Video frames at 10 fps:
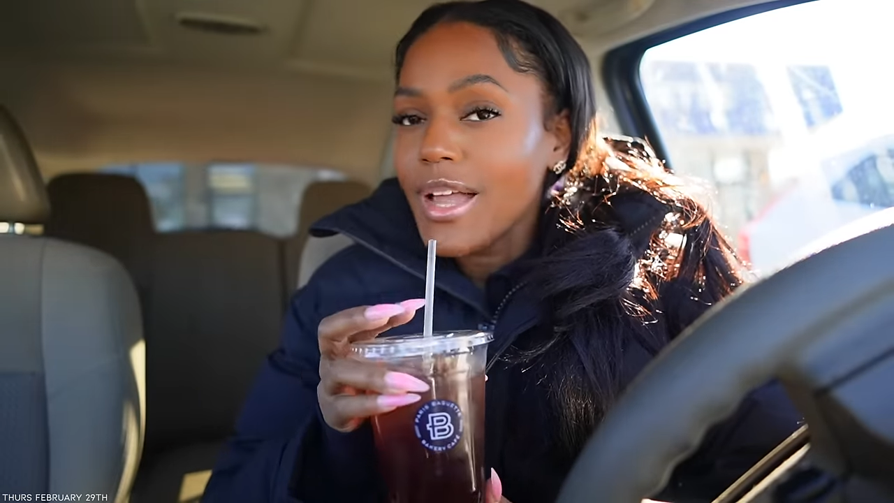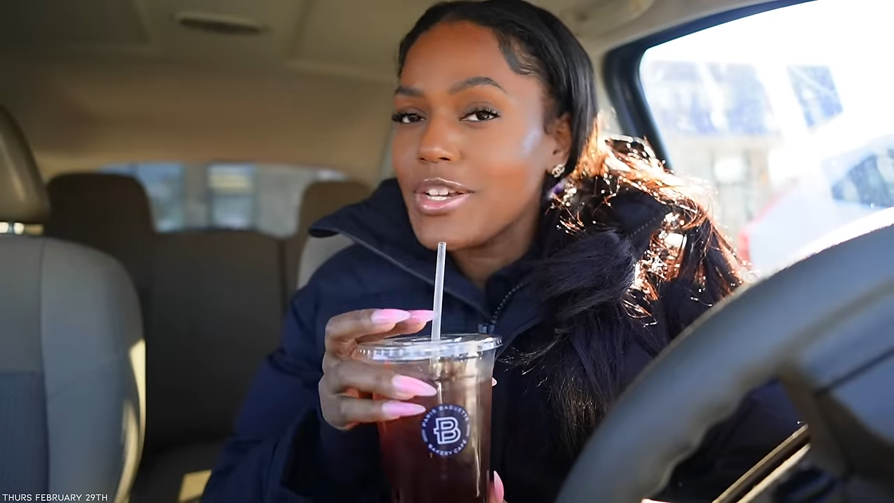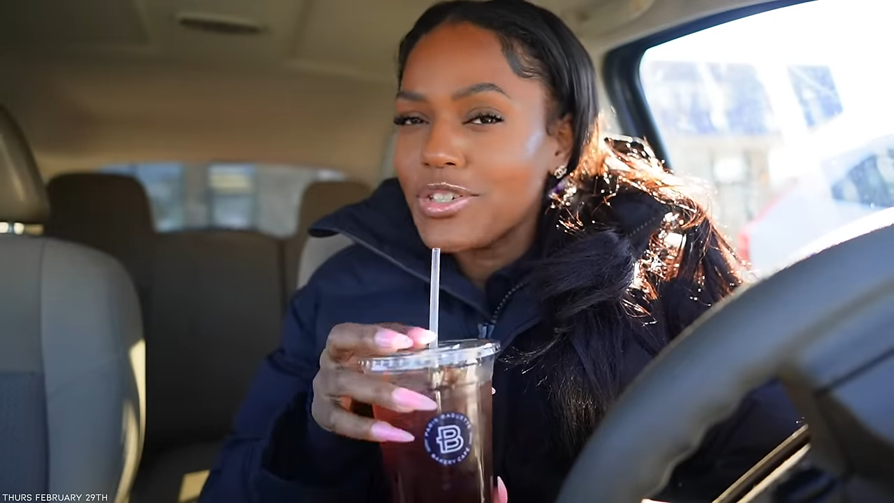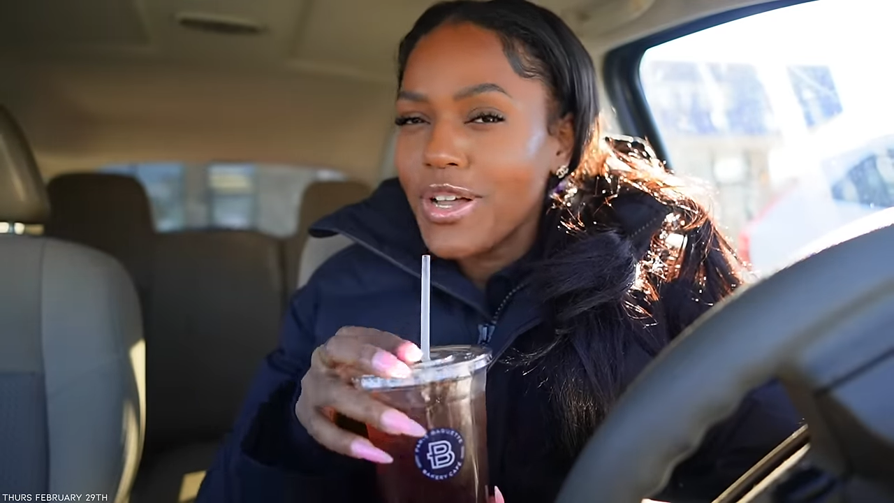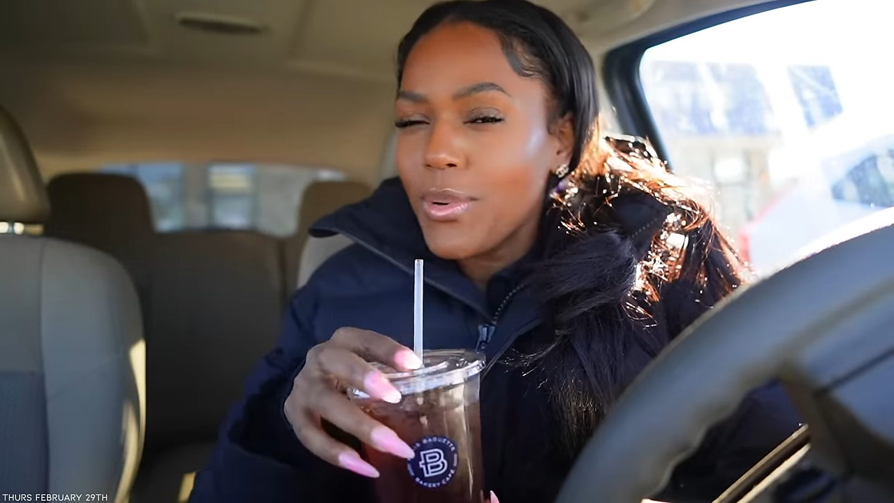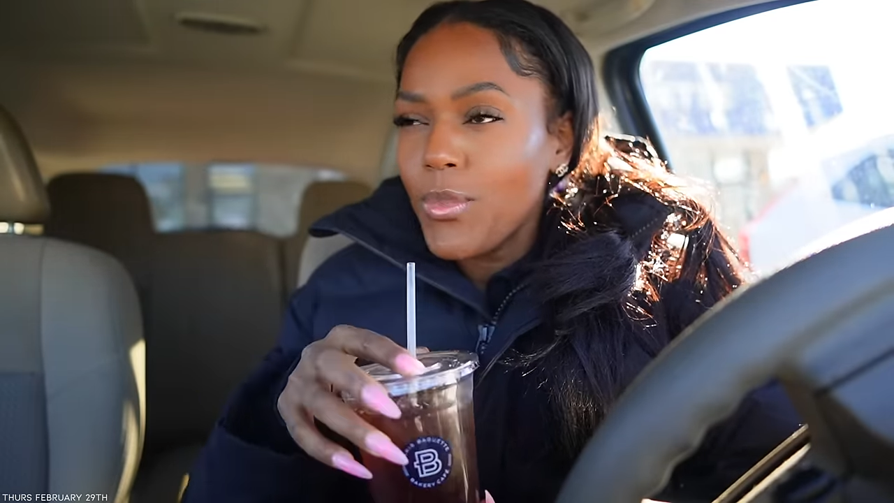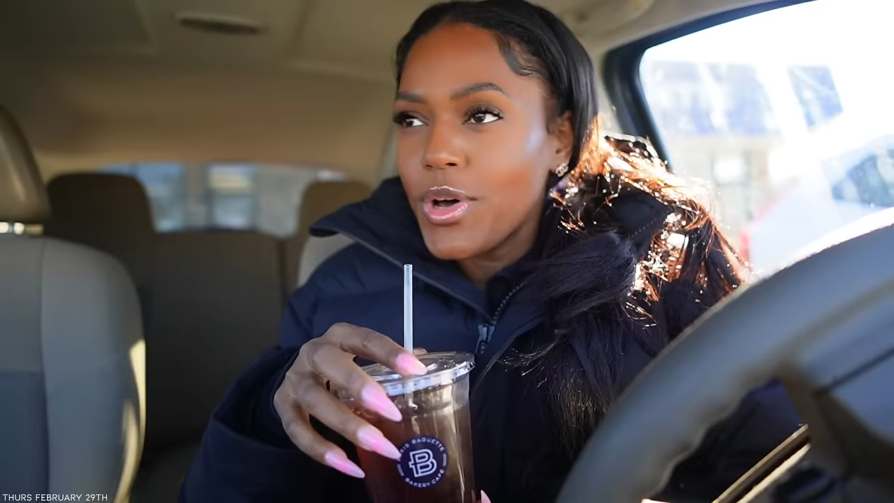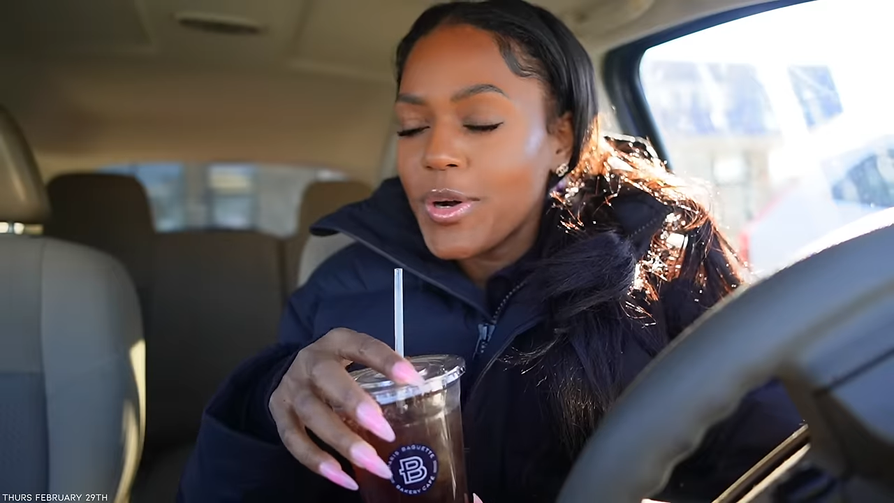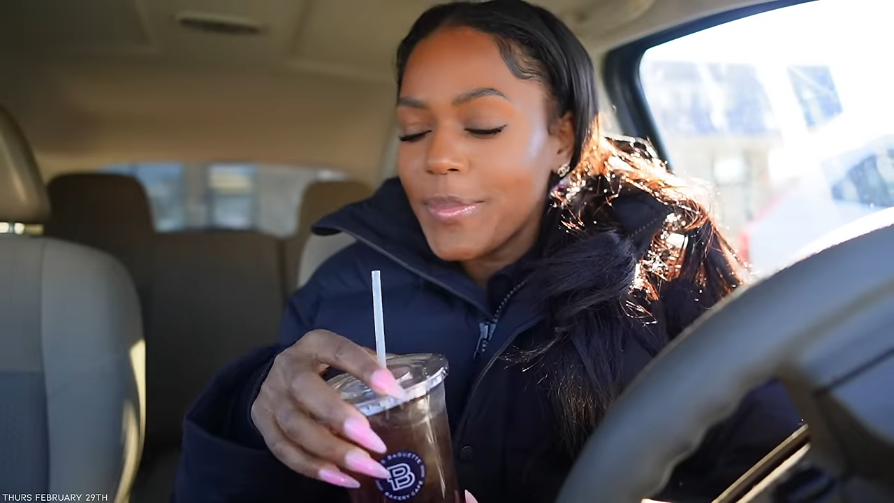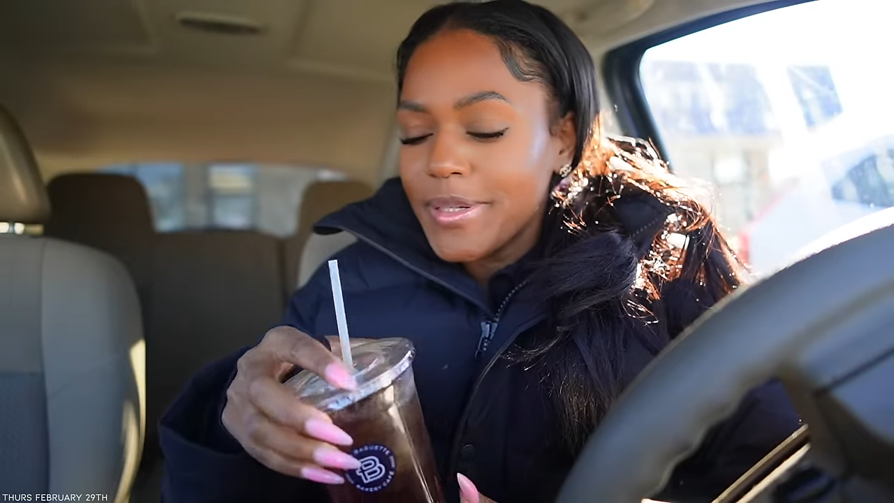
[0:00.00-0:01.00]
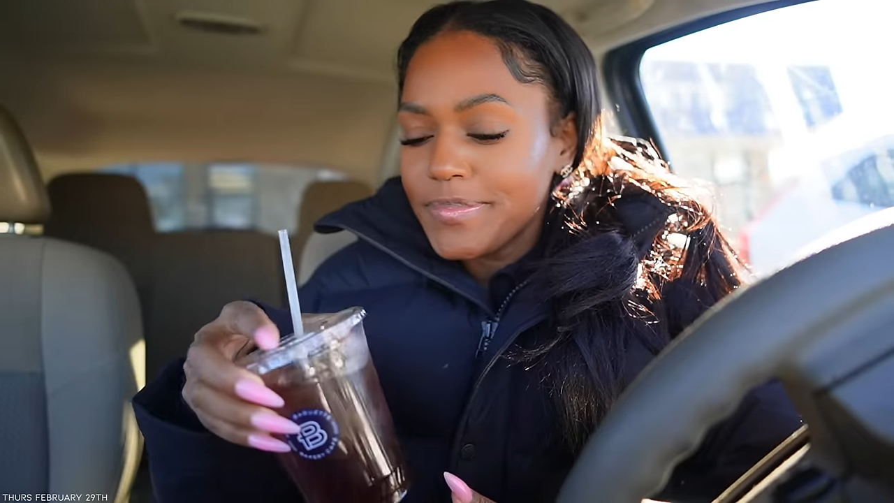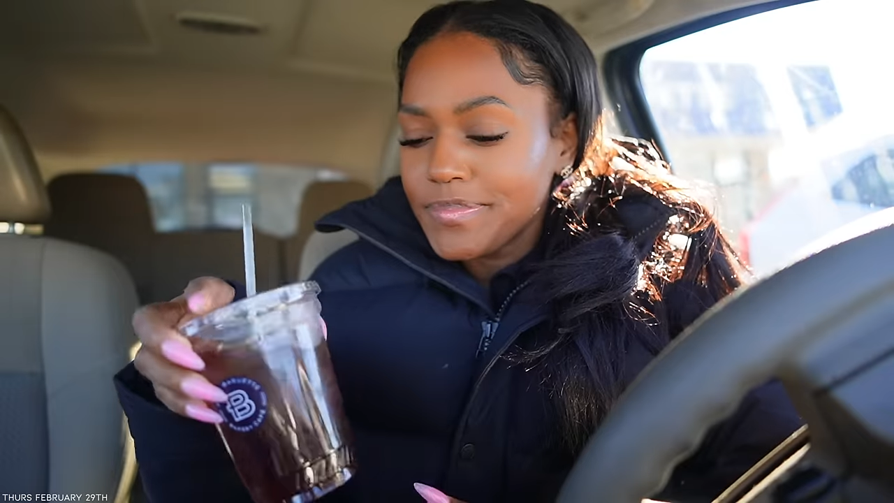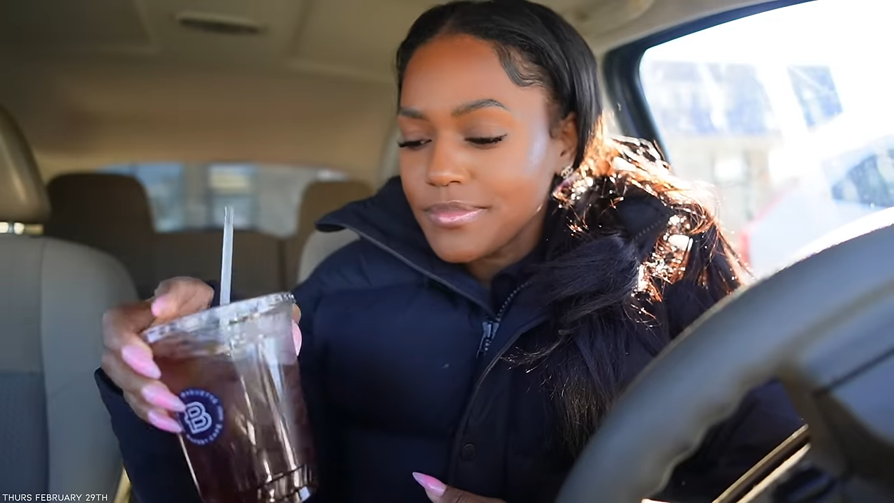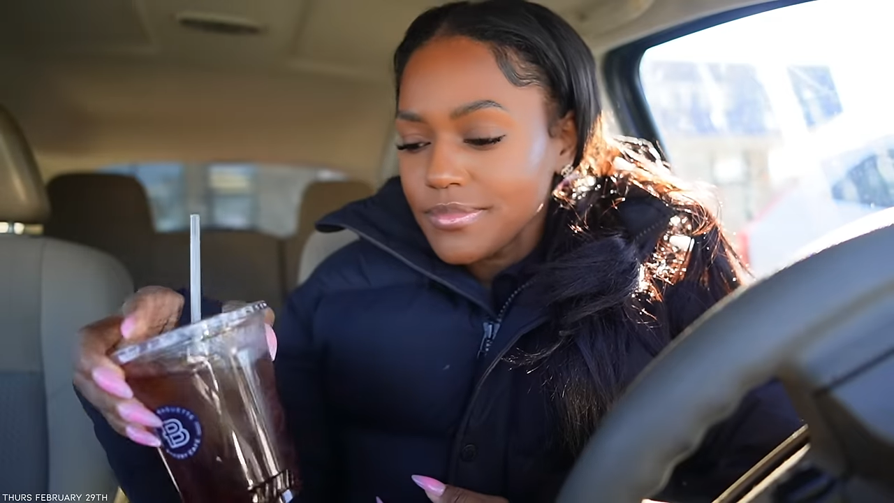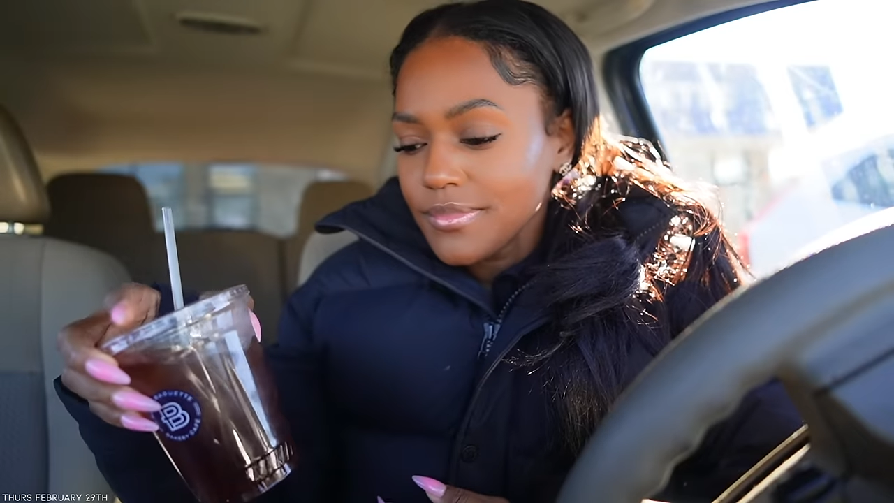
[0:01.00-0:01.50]
should get water, but
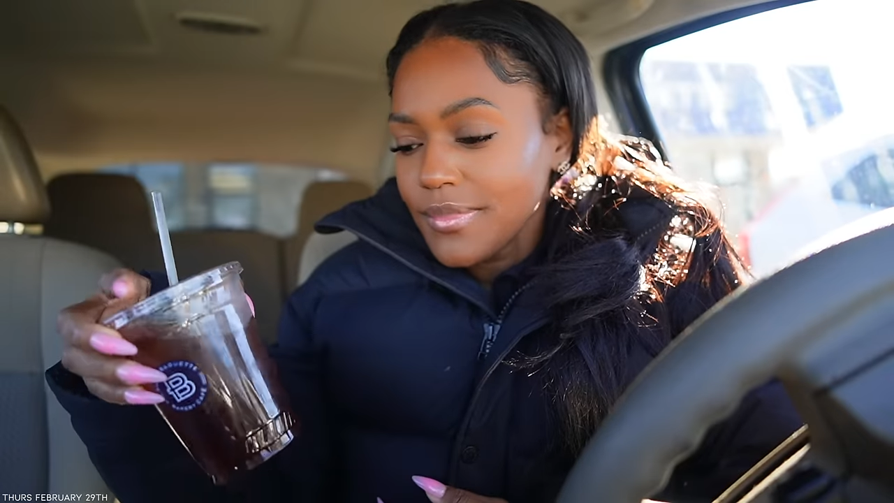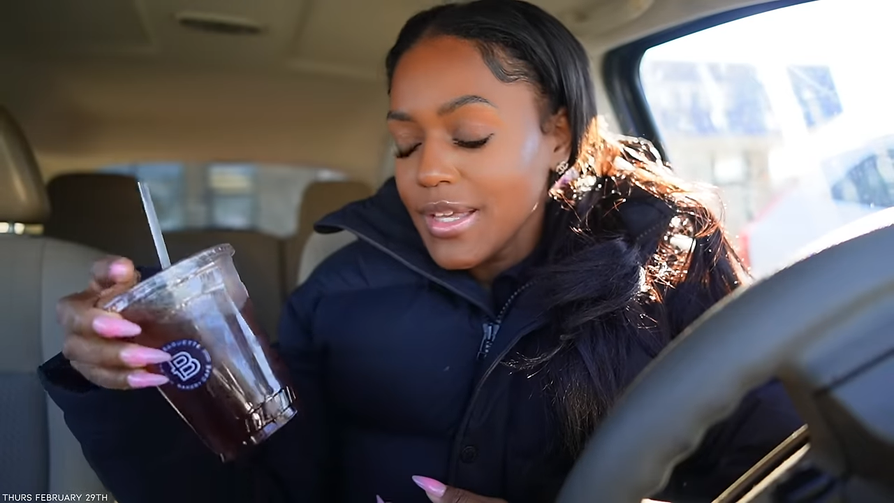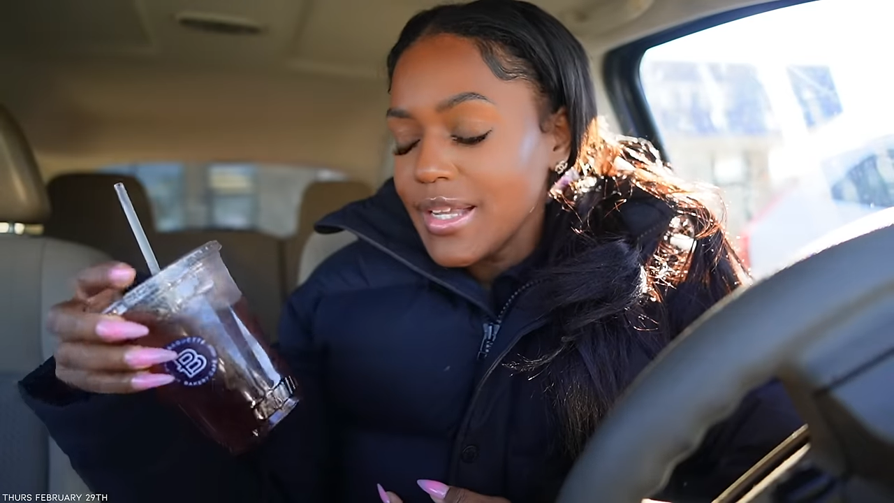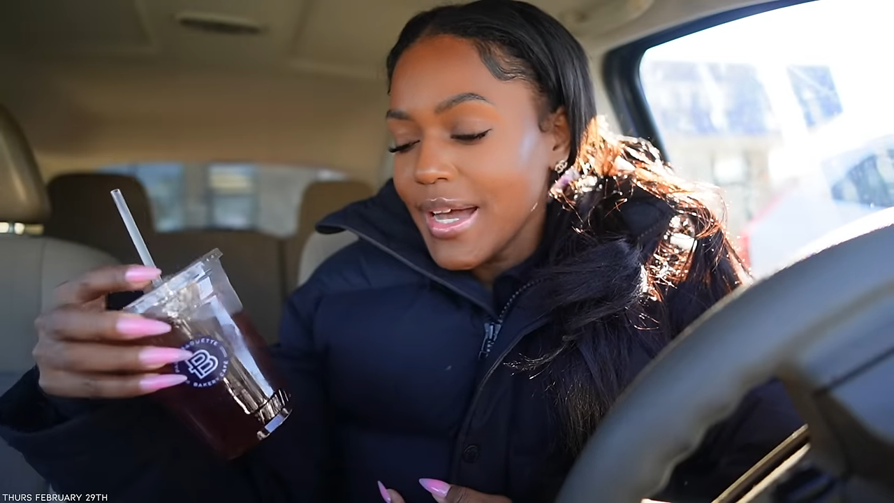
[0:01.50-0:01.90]
the